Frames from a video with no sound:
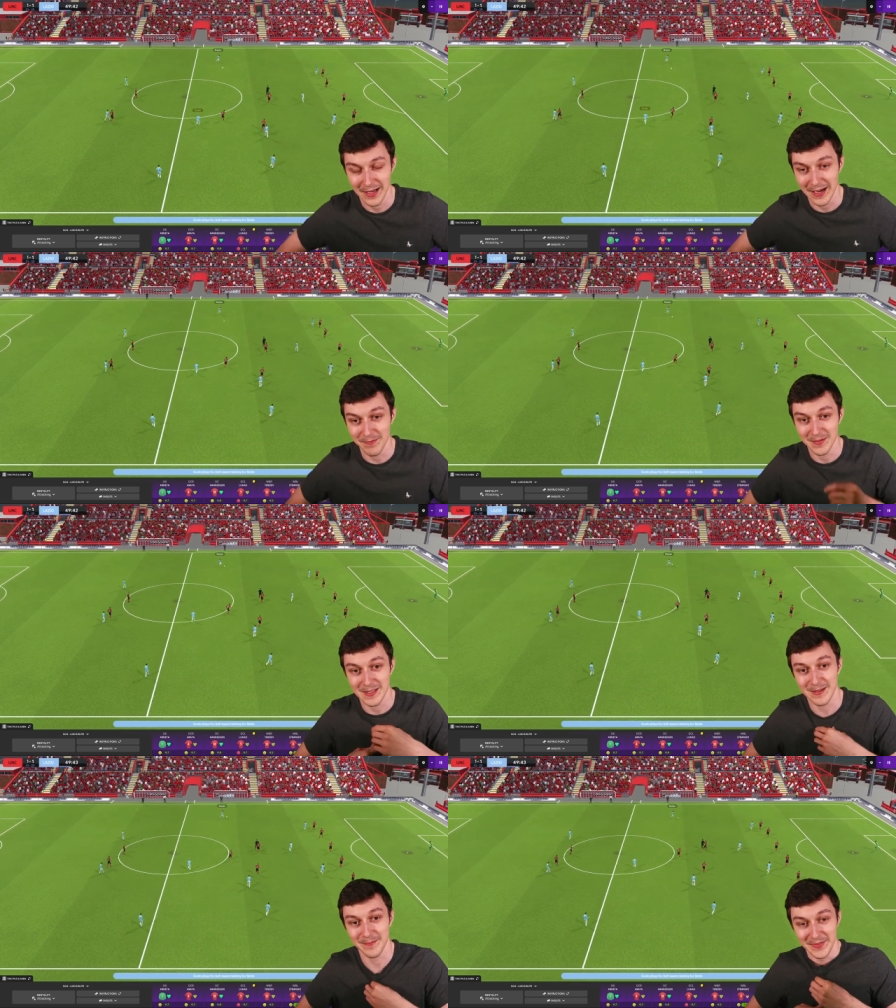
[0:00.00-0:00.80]
I'm,
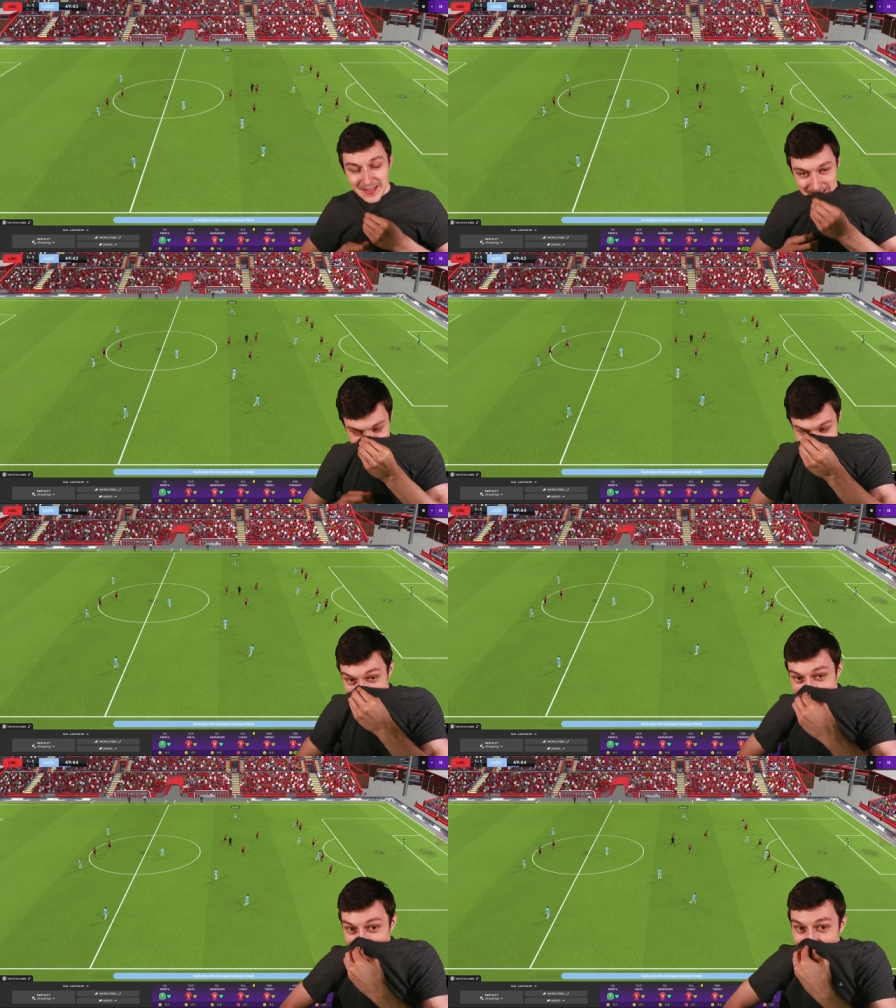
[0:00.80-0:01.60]

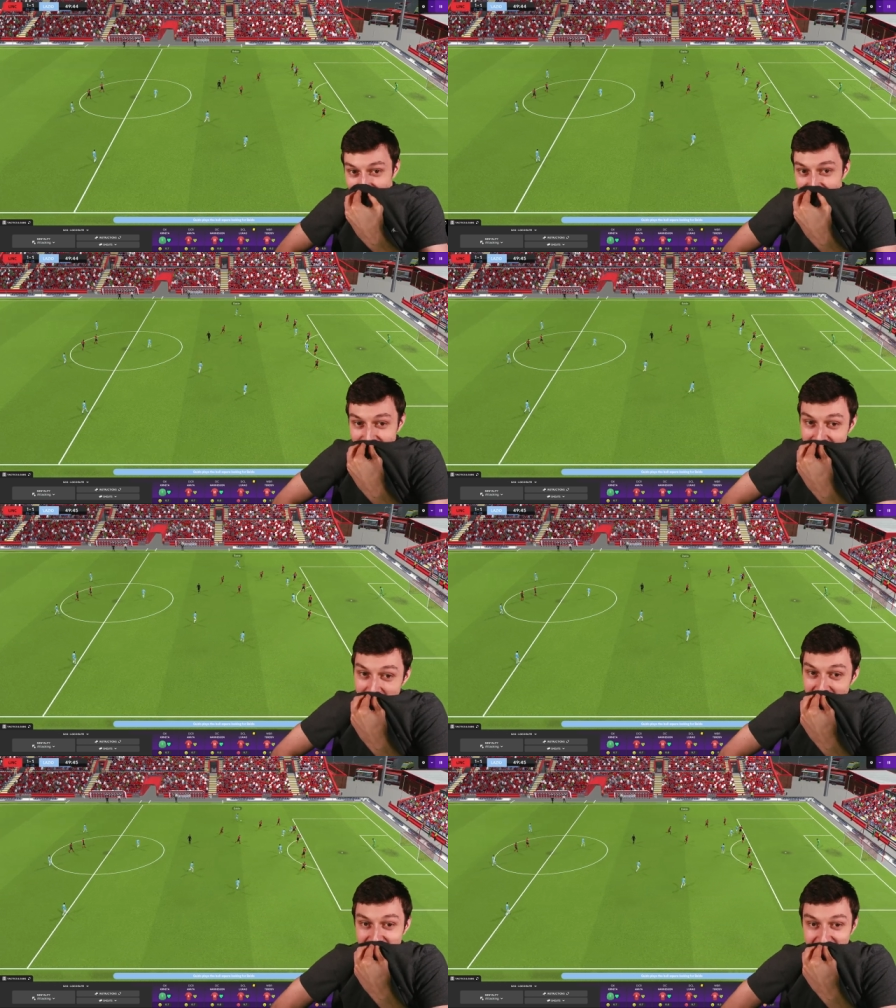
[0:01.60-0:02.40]
oh, I'm
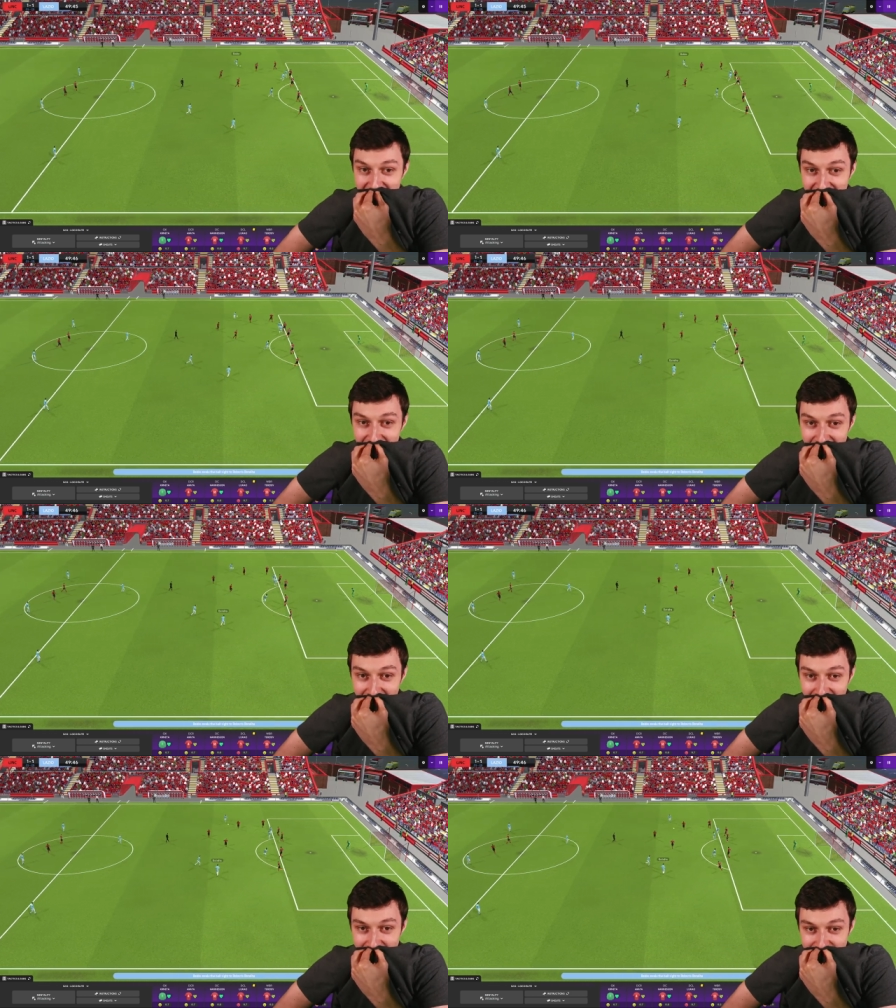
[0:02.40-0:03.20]
nervous.
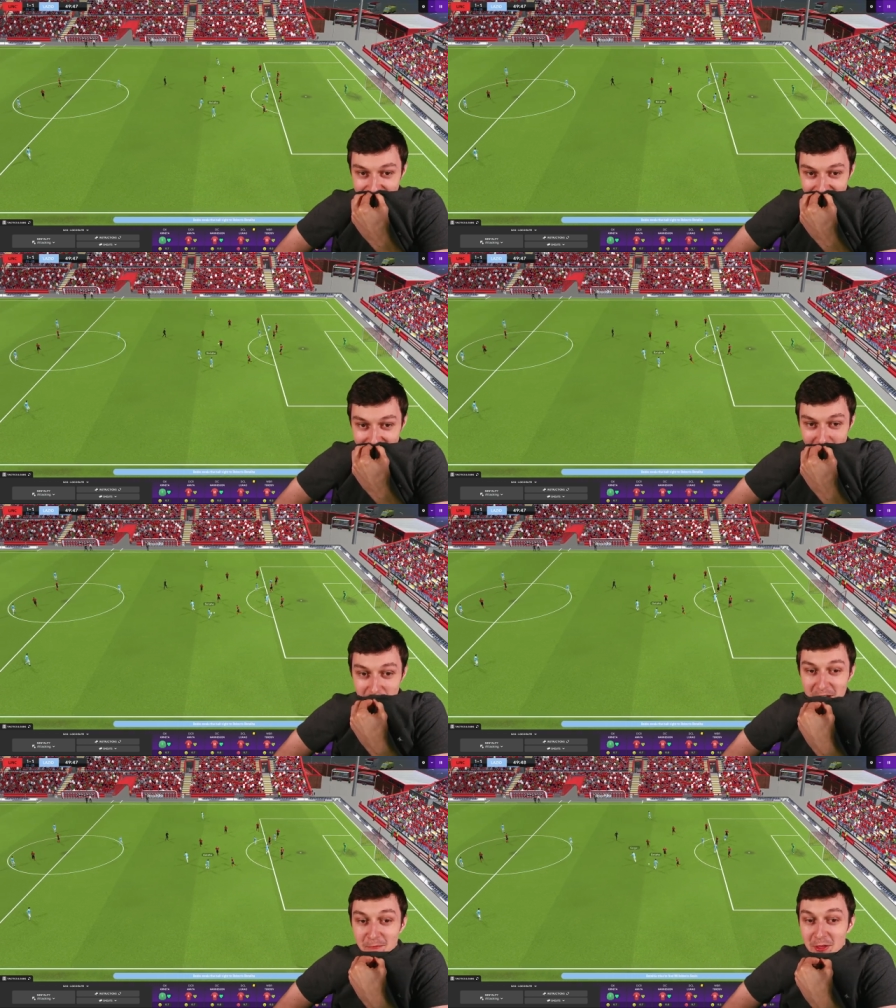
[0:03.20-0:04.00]
Don't,
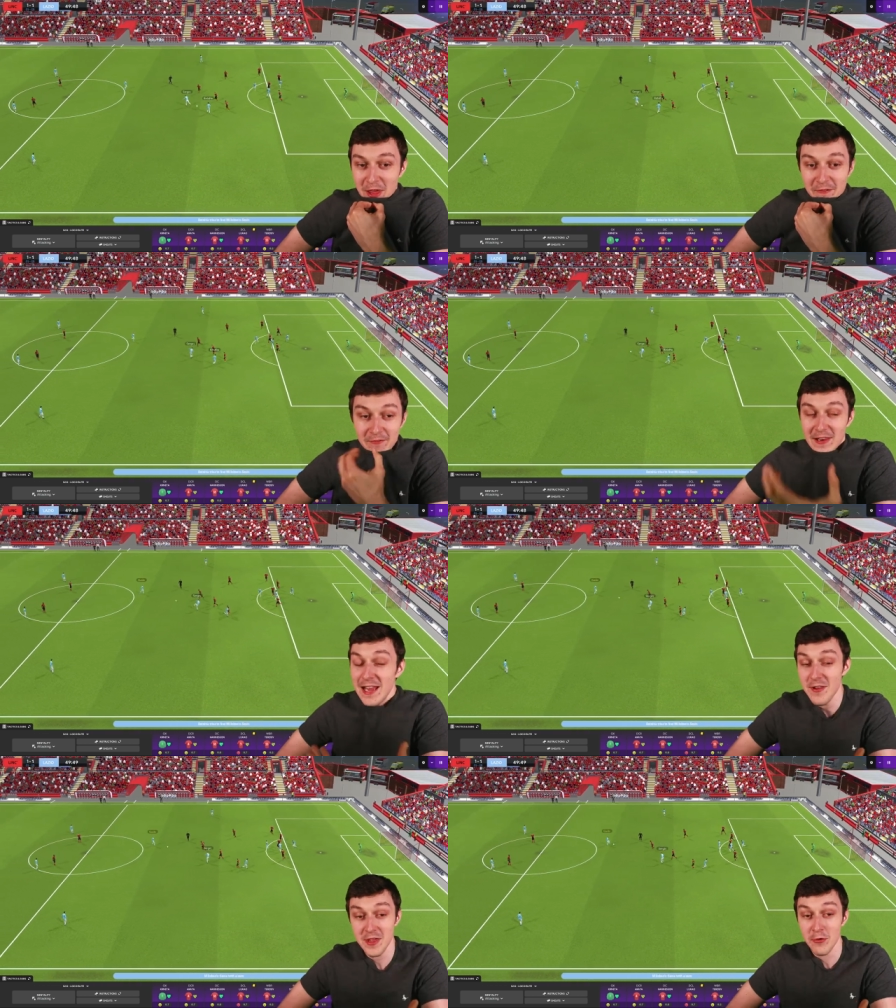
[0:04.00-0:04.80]
if we, if
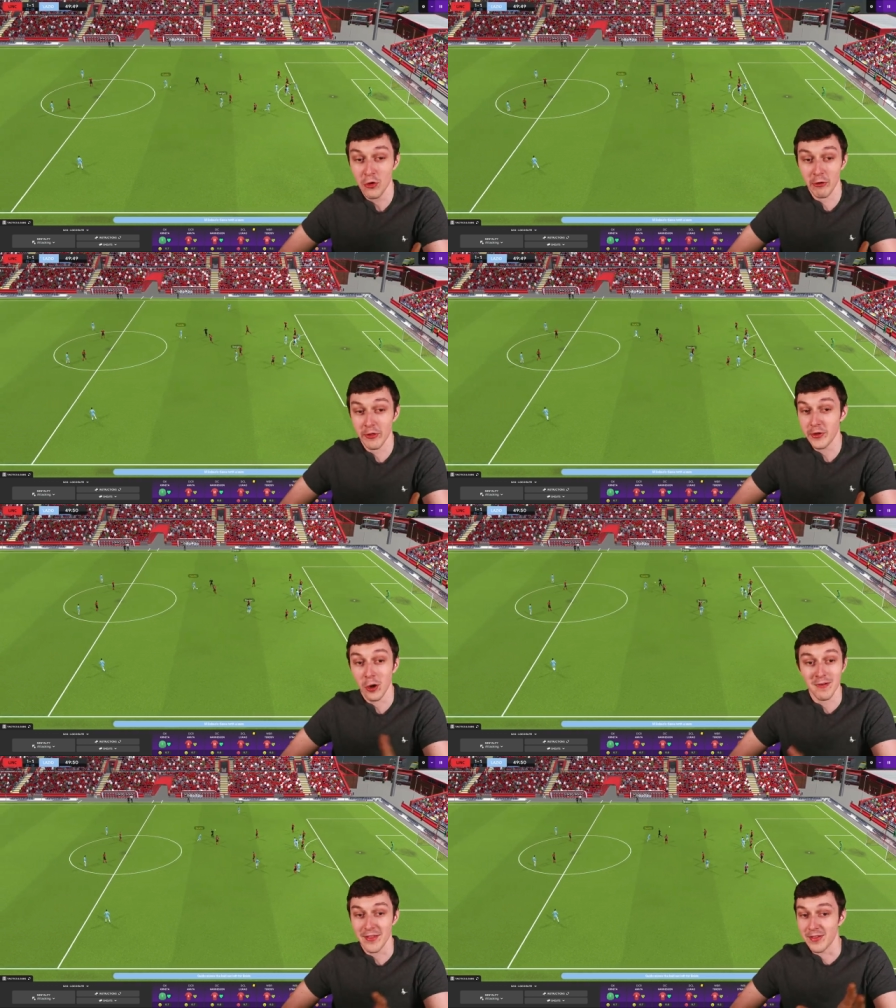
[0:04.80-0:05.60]
Lazio score another
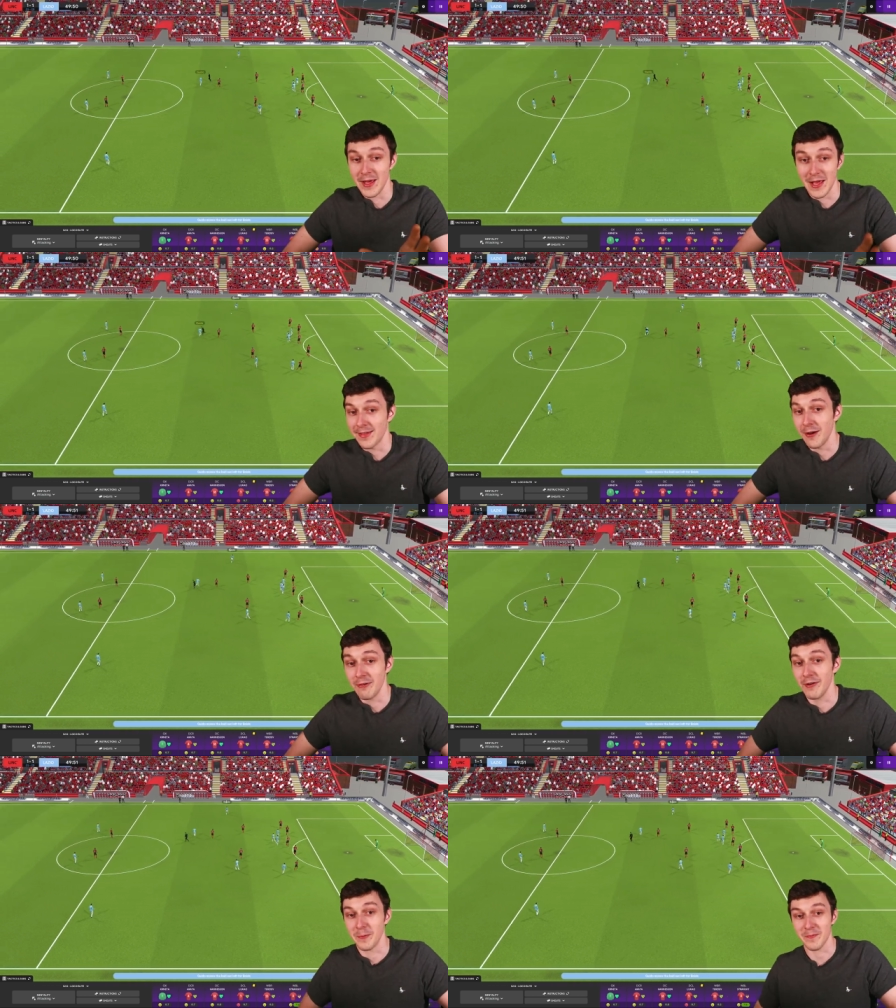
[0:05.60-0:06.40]
goal, that's it. It's
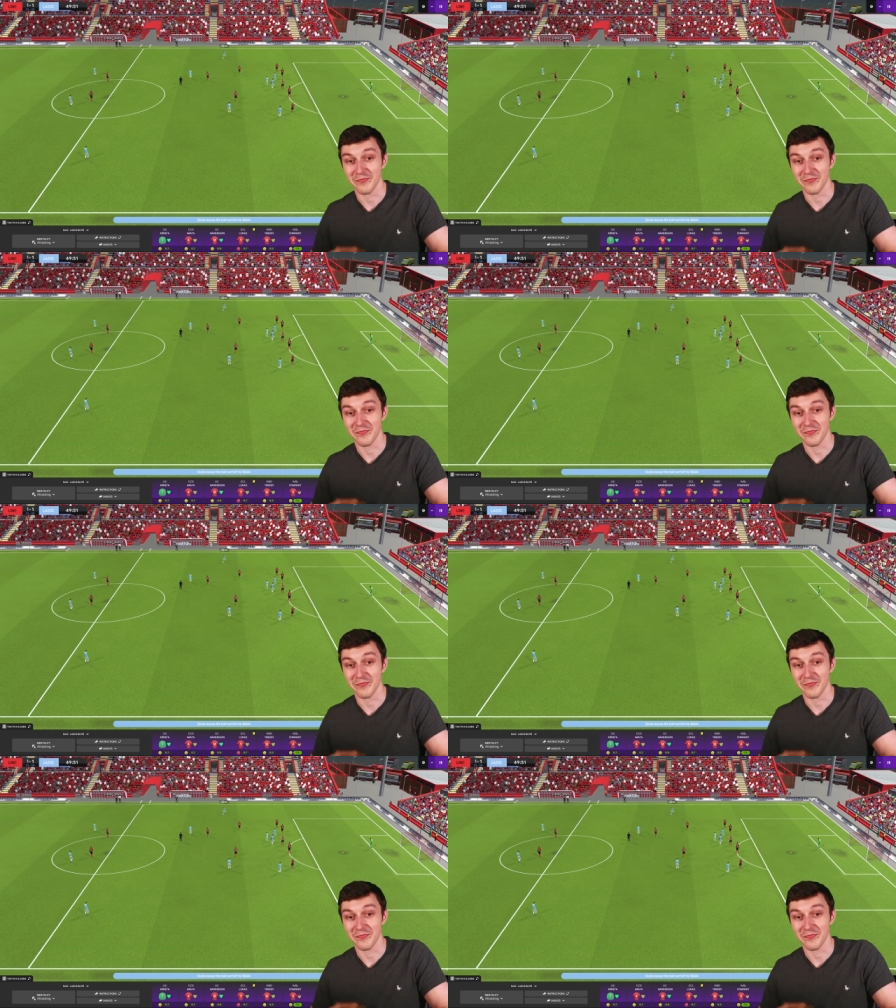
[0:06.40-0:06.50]
over.